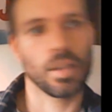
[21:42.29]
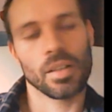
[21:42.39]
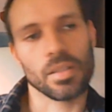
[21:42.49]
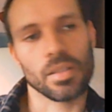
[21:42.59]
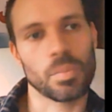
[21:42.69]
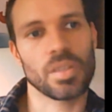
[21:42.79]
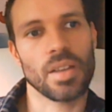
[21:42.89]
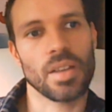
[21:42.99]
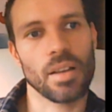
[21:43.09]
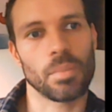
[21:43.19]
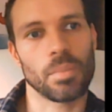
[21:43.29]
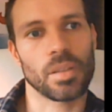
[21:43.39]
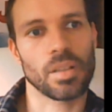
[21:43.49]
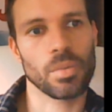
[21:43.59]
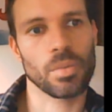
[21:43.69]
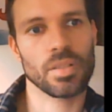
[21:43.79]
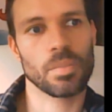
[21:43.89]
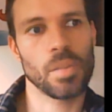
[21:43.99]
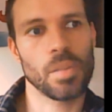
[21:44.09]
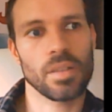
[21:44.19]
spits out, but I was
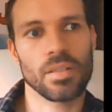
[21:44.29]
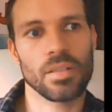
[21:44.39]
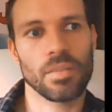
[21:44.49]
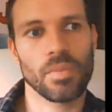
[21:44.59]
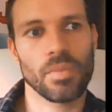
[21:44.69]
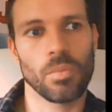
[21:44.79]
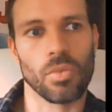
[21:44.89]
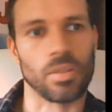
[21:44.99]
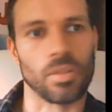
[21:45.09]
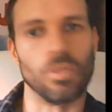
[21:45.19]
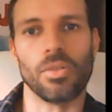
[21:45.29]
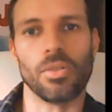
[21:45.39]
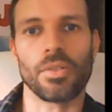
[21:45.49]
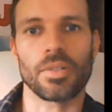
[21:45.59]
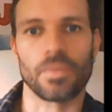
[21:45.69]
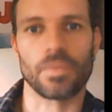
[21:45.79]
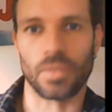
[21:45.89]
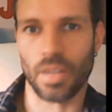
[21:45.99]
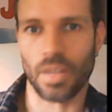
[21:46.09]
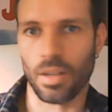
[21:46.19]
expecting something more glorious with
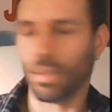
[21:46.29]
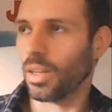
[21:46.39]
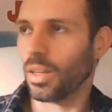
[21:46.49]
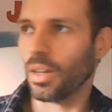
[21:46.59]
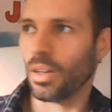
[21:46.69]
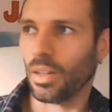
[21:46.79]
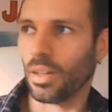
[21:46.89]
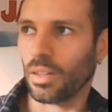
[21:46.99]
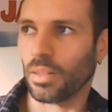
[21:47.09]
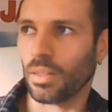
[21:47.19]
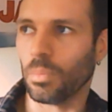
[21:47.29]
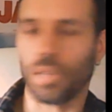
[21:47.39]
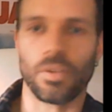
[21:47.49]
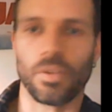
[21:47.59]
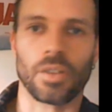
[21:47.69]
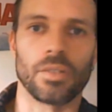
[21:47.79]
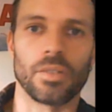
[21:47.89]
that motherfucker,